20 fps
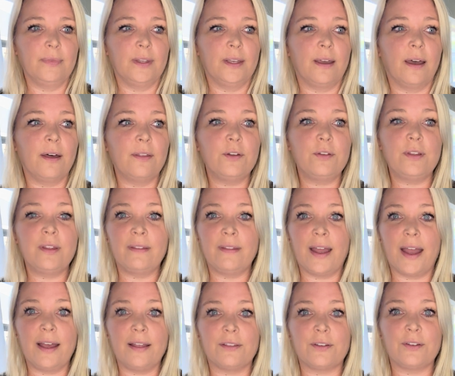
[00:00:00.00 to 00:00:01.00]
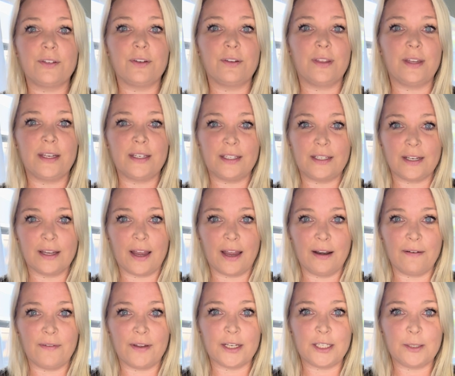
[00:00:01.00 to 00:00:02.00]
Other than that, those are things to kind
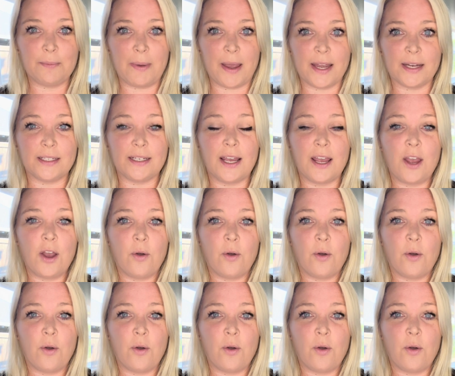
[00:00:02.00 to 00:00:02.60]
of expect.